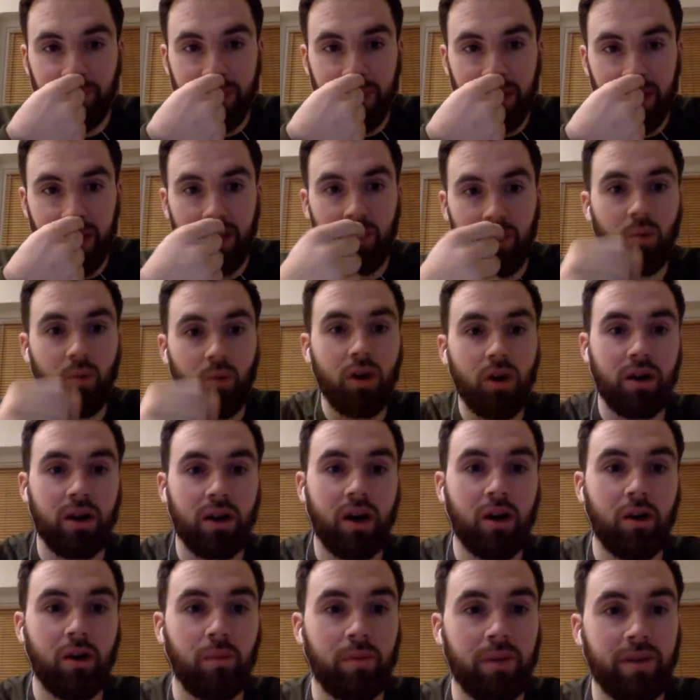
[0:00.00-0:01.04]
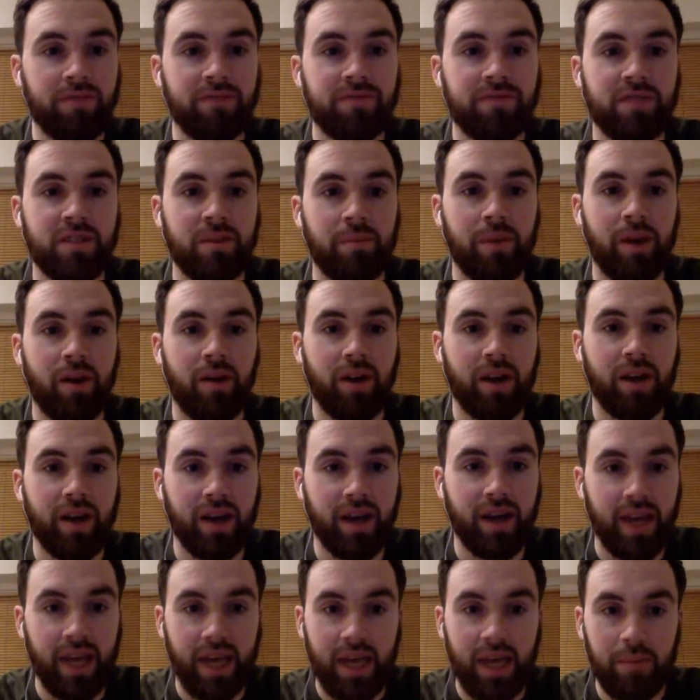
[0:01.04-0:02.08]
you would hope if Simeone can
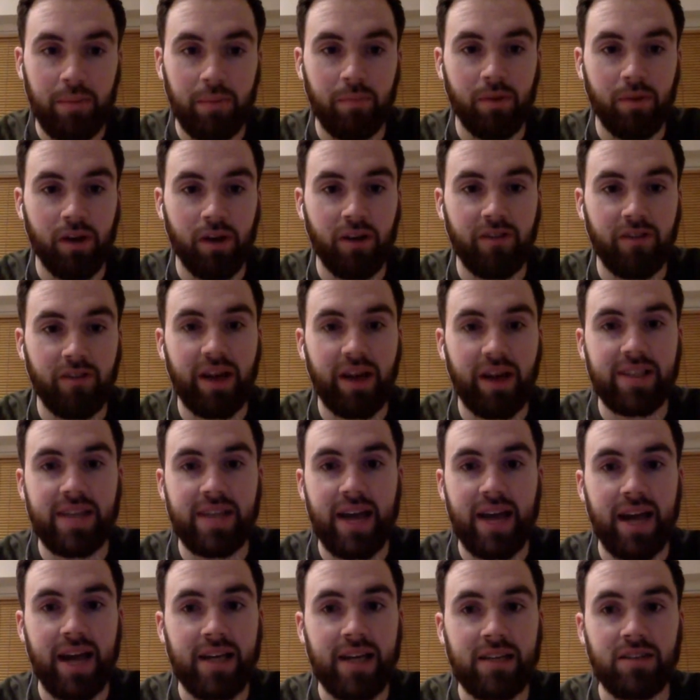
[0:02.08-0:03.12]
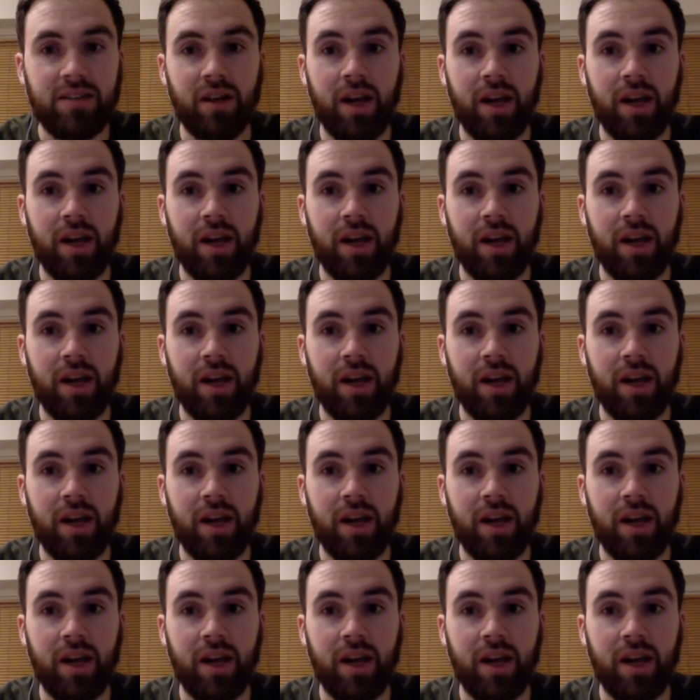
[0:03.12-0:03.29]
keep improving as he has done,